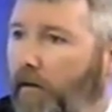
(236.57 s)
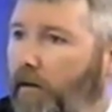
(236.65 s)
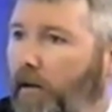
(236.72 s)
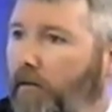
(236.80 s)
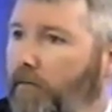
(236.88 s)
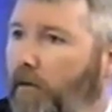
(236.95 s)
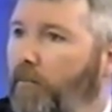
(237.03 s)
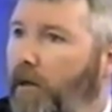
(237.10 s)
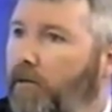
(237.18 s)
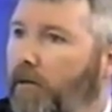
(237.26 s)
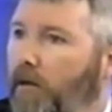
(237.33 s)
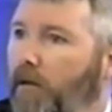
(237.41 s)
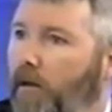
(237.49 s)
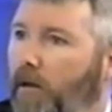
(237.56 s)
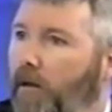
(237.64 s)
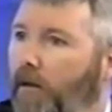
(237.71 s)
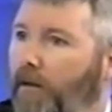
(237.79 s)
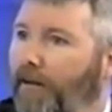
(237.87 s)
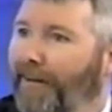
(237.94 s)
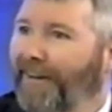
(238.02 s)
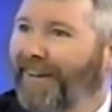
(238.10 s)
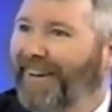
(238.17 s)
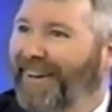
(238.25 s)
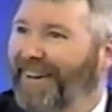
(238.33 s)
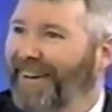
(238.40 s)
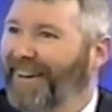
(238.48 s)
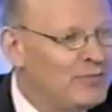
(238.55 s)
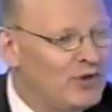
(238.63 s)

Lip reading: I mean, come on, you believe in freedom.